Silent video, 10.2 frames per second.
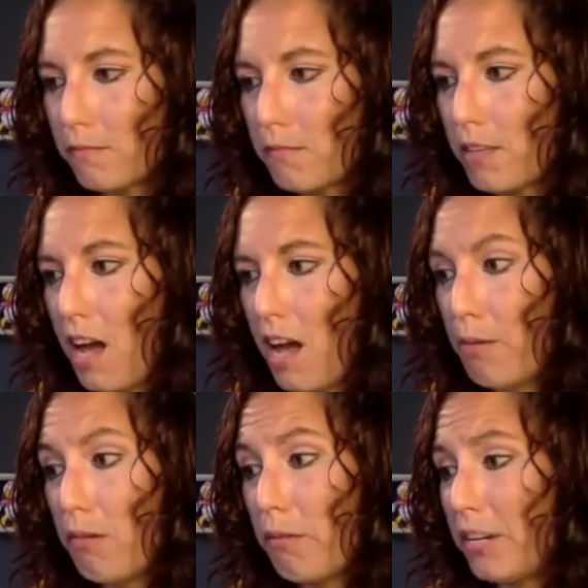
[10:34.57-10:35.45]
But
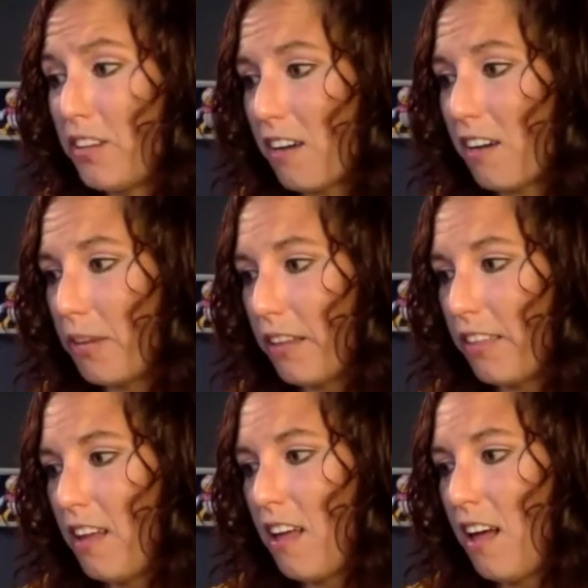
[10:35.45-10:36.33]
when we talked with
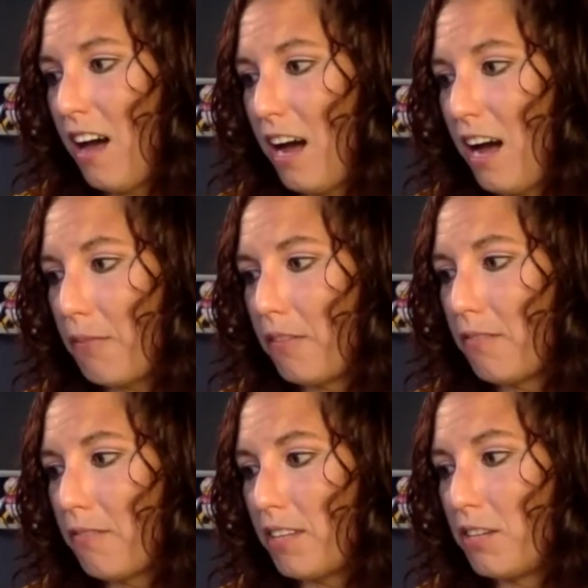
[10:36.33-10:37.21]

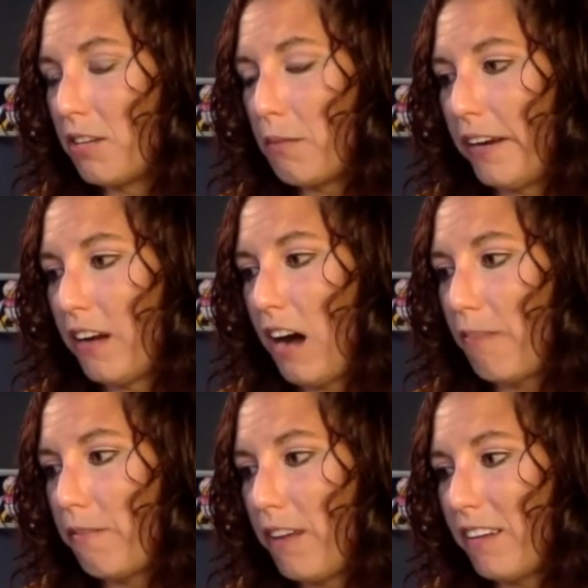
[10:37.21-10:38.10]
the Ewing Marion Kauffman
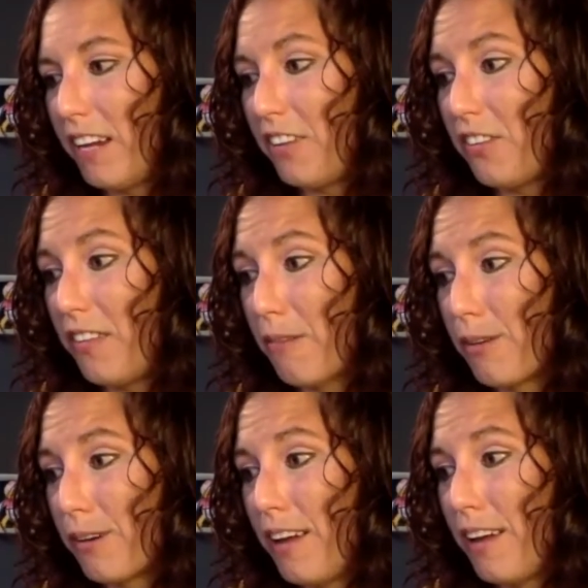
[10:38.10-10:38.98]
Foundation, they
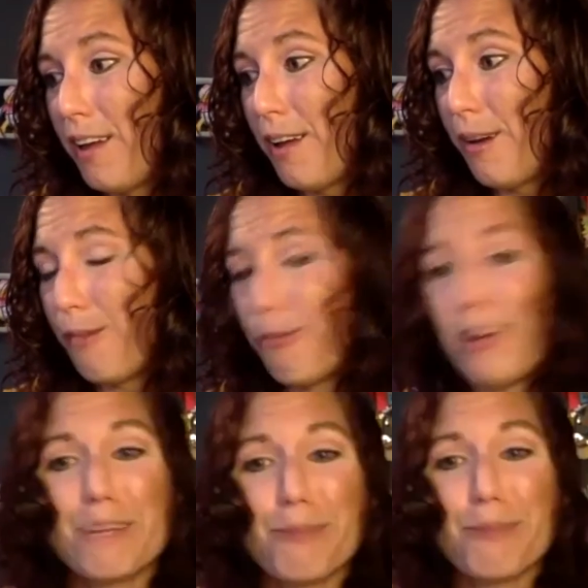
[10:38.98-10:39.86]
were really
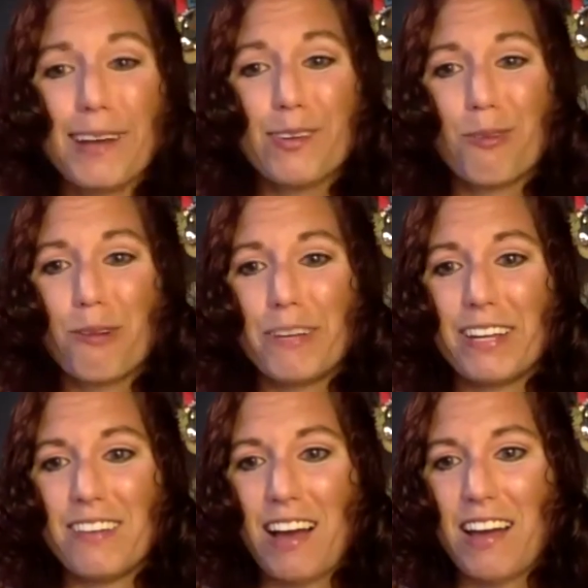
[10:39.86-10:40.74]
impressed with what we had
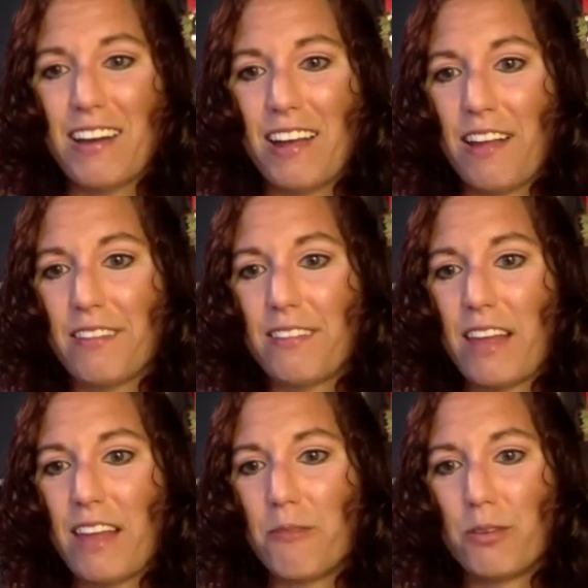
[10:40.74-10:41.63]
done and said
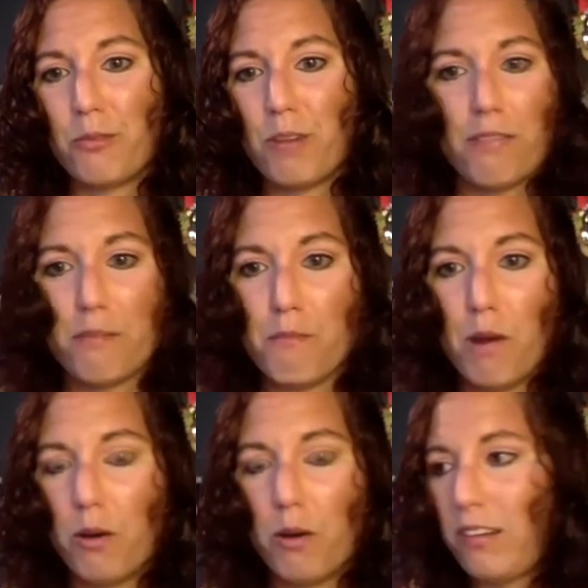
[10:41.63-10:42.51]
it was one of the
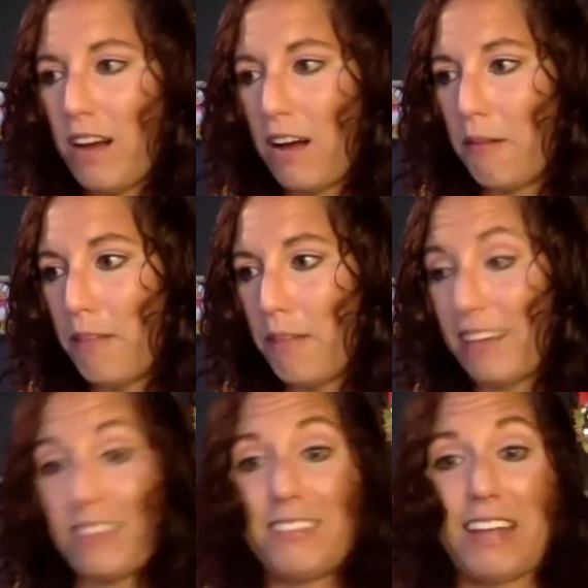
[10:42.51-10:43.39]
most
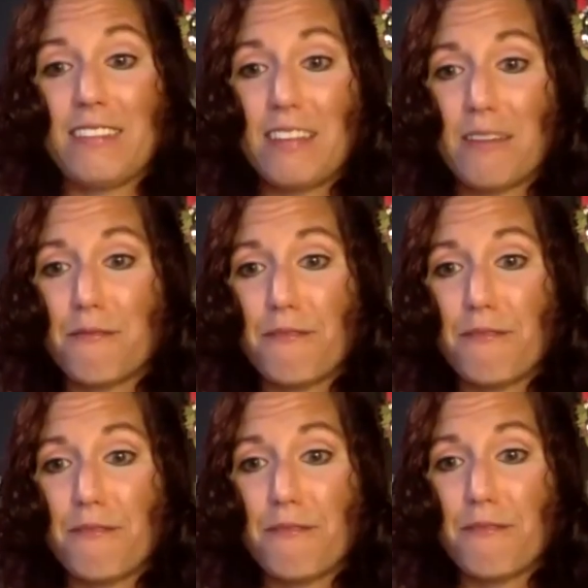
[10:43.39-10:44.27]
extensive
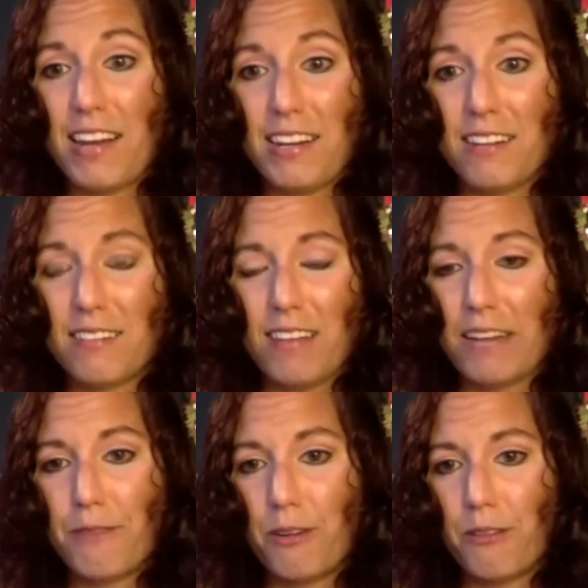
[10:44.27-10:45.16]
and
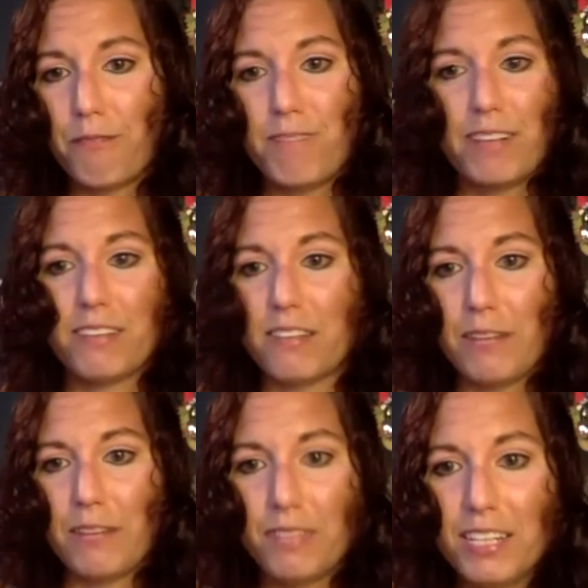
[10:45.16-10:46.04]
insightful things that they've
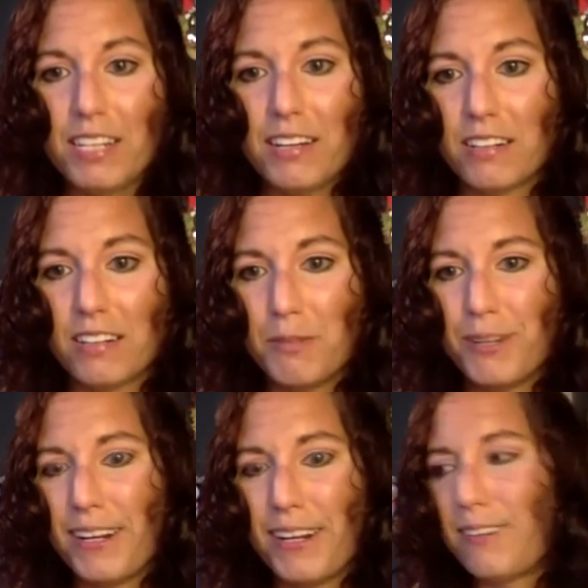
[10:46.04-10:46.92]
seen in
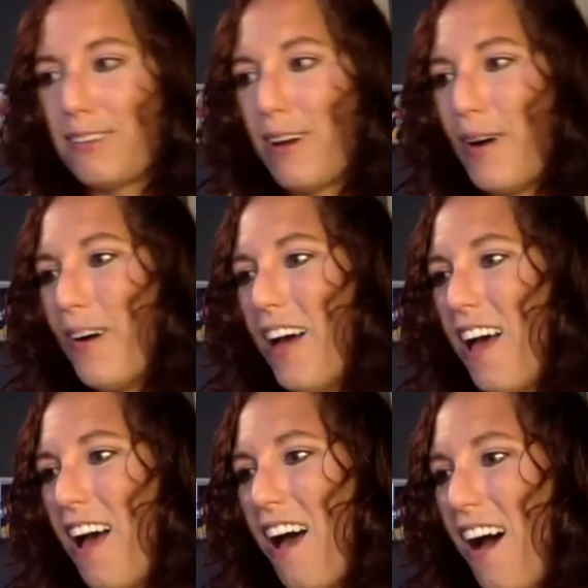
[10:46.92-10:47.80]
communities. So
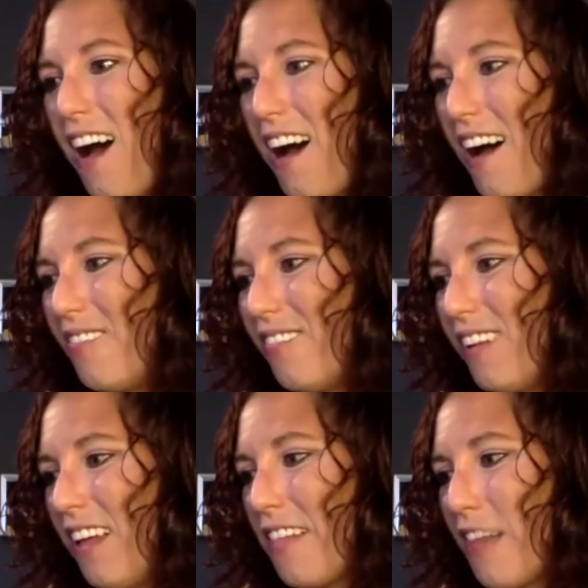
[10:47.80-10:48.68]

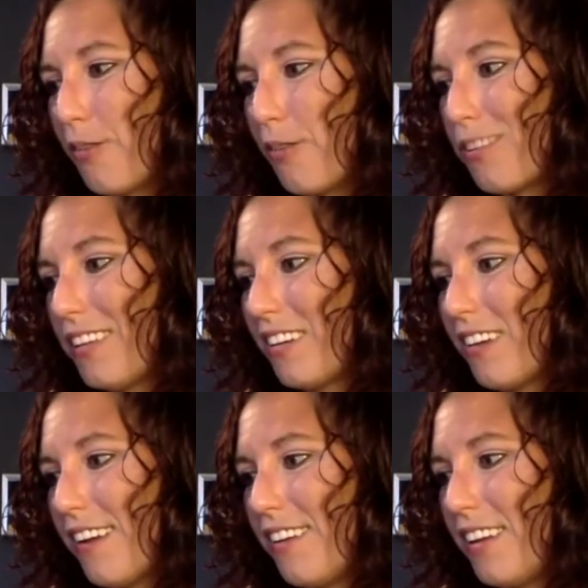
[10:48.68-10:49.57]
that was really great
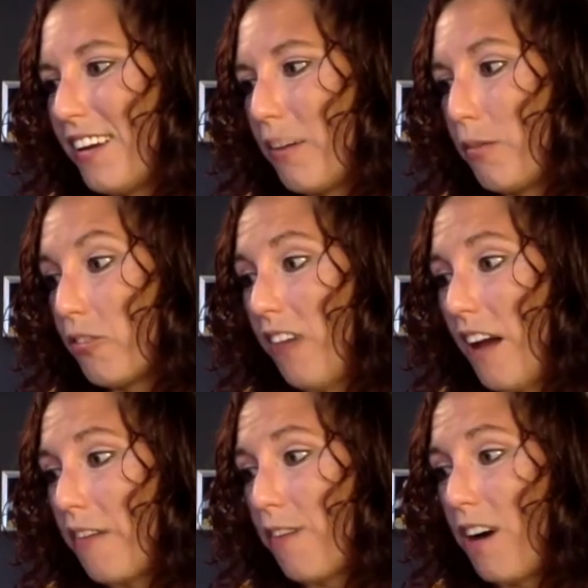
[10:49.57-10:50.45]
to hear. It was a lot
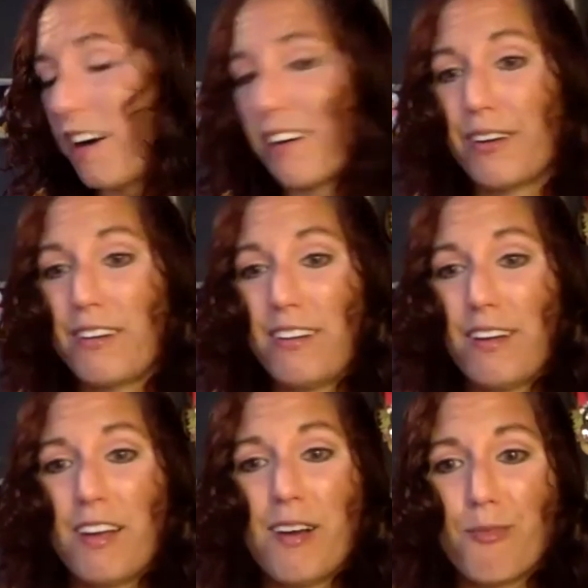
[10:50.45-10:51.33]
of hard
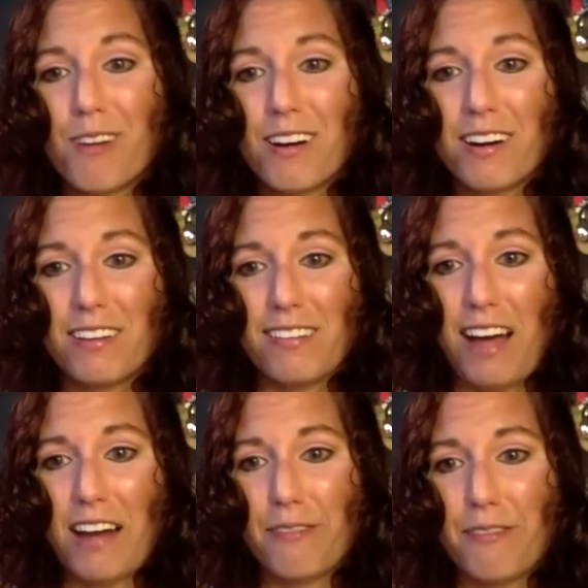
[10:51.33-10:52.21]
work, a lot
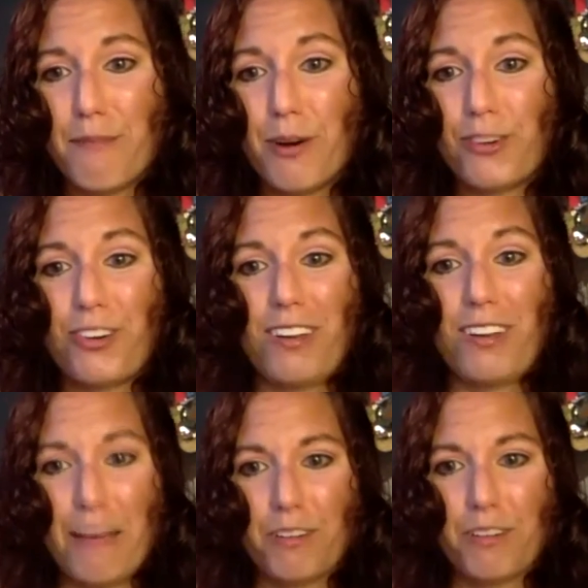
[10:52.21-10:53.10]
of emotional
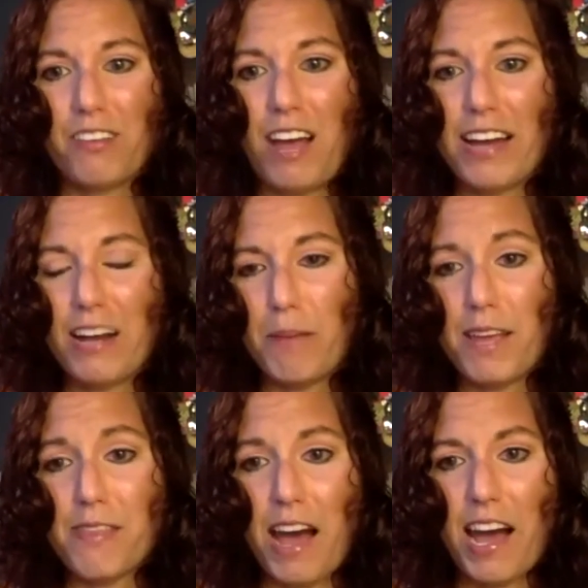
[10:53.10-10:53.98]
effort tied up in
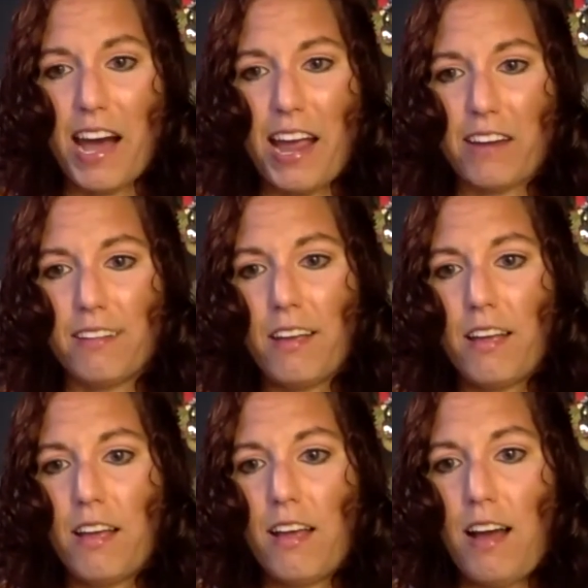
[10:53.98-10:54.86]
that. And
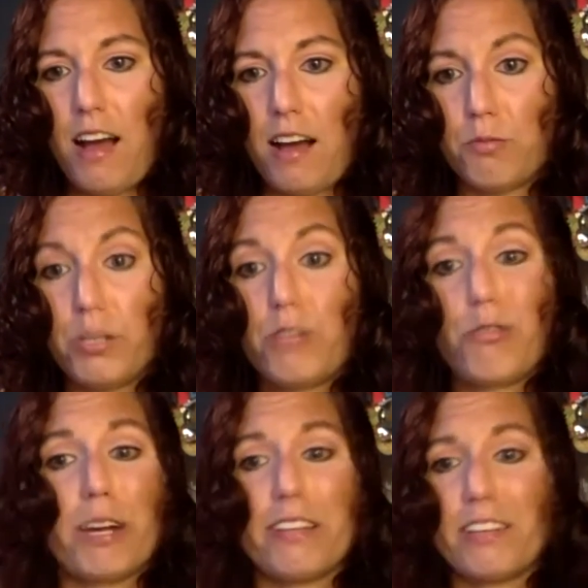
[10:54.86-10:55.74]
we
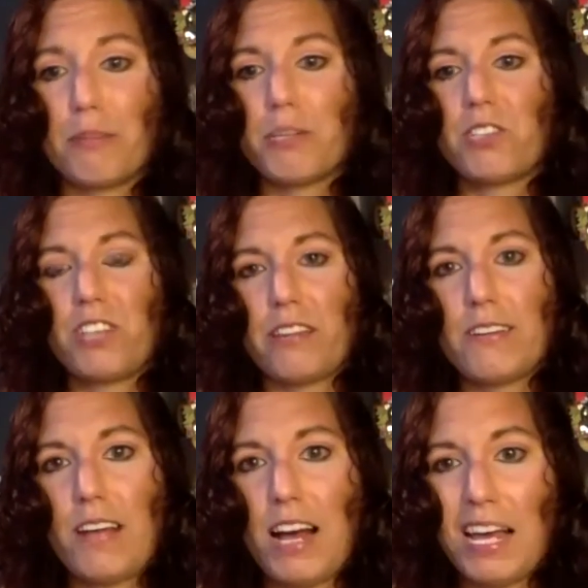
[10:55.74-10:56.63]
greatly appreciate the
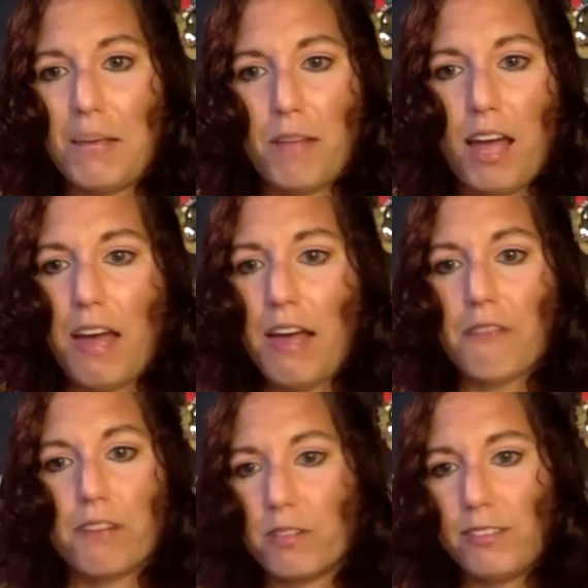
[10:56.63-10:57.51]
time
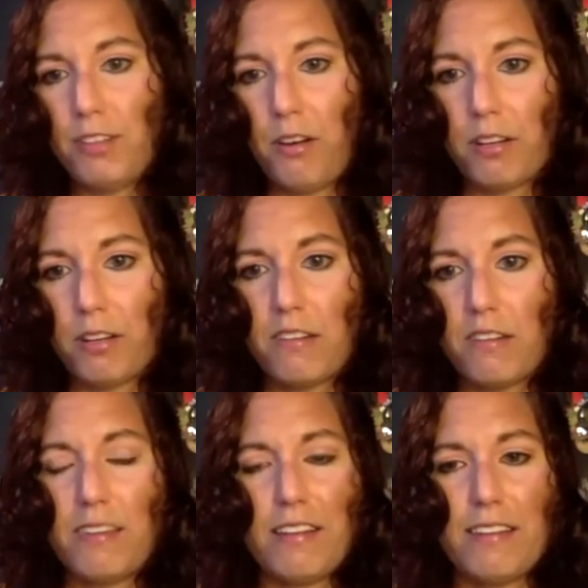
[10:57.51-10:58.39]
everyone took to
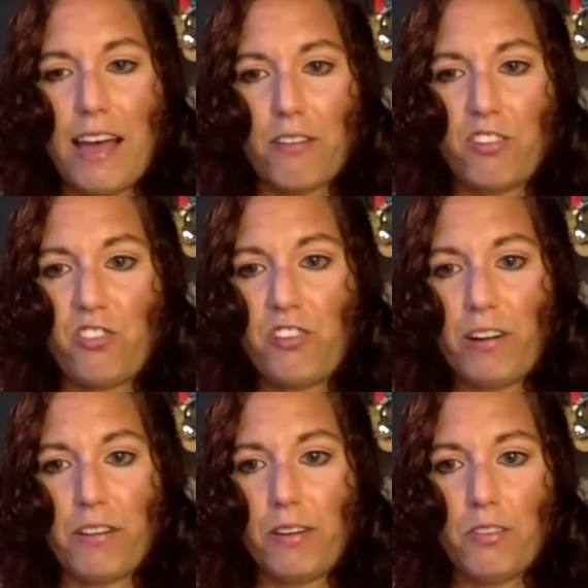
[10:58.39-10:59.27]
sit down, share
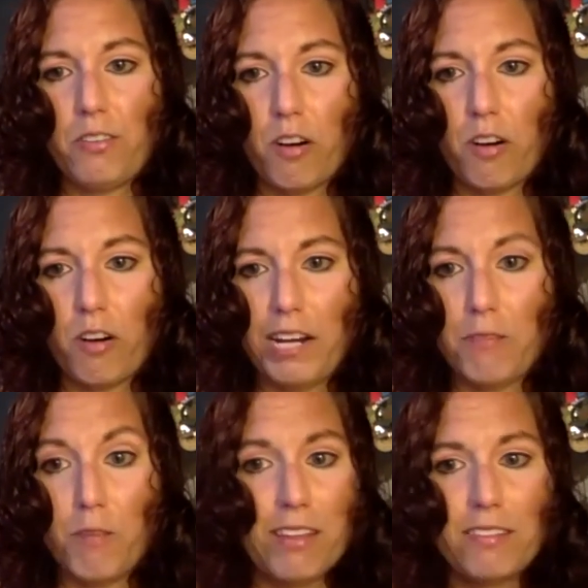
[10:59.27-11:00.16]
their story with
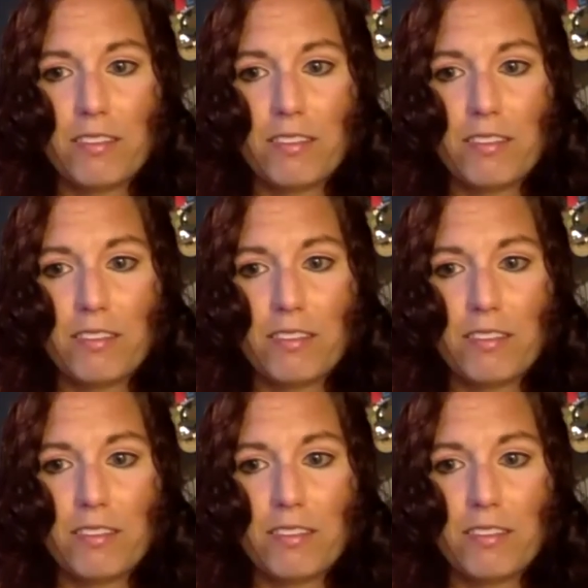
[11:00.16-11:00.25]
us.